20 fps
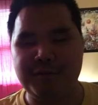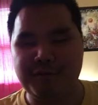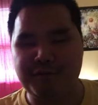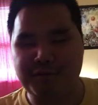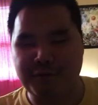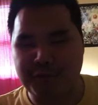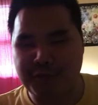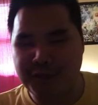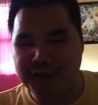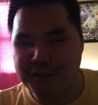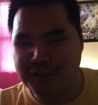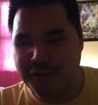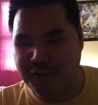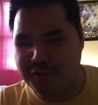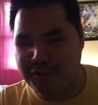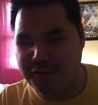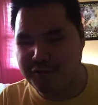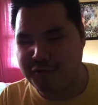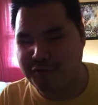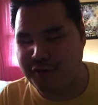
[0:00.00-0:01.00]
So right there,
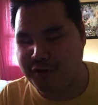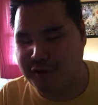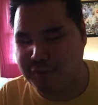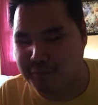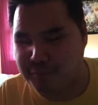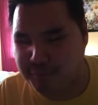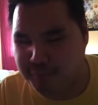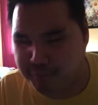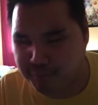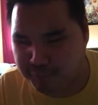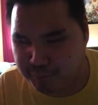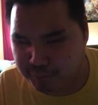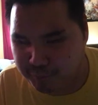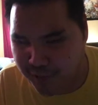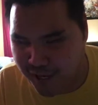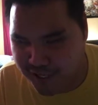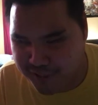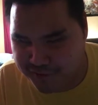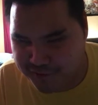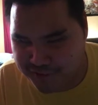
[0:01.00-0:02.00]
it's very
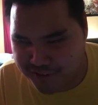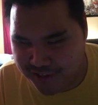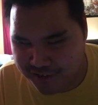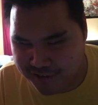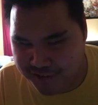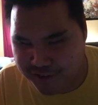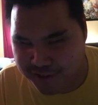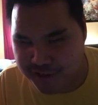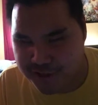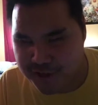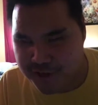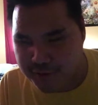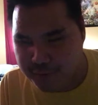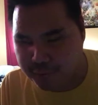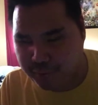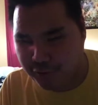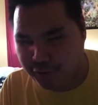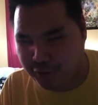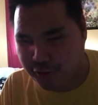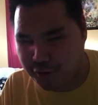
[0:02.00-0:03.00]
Bach sounding,
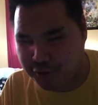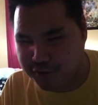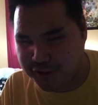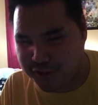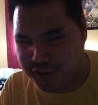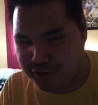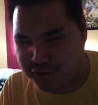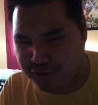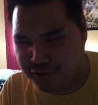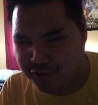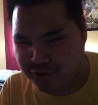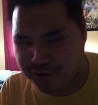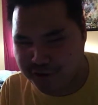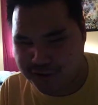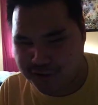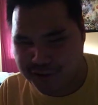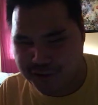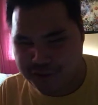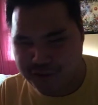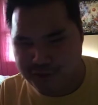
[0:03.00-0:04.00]
Baroque-ish.
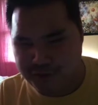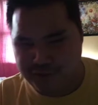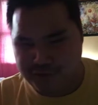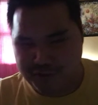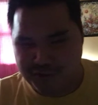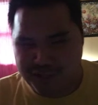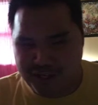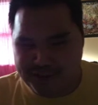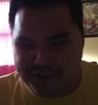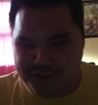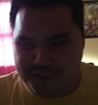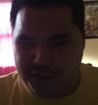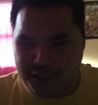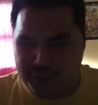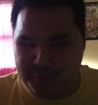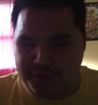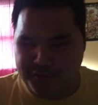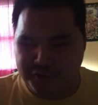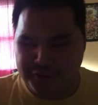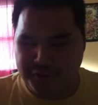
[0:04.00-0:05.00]
So that's the
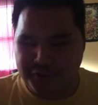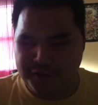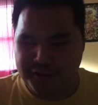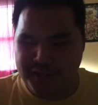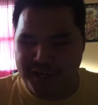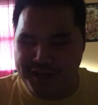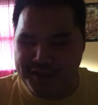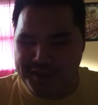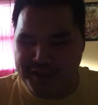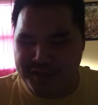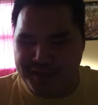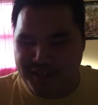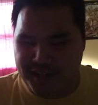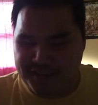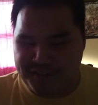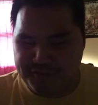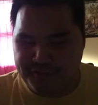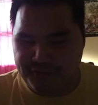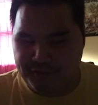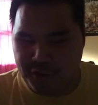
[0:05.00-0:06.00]
harpsichord, and I think
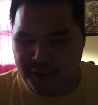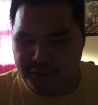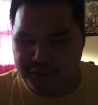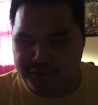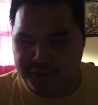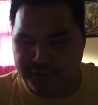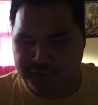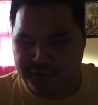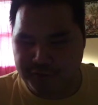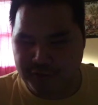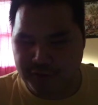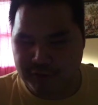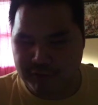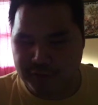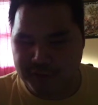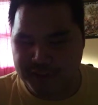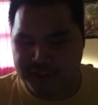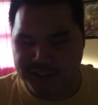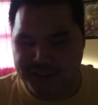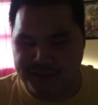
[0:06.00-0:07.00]
that's also very
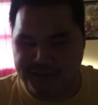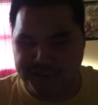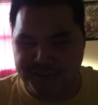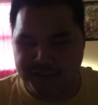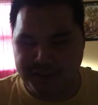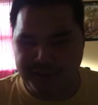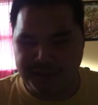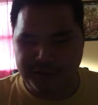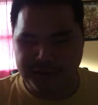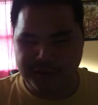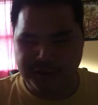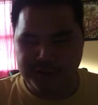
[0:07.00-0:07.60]
realistic.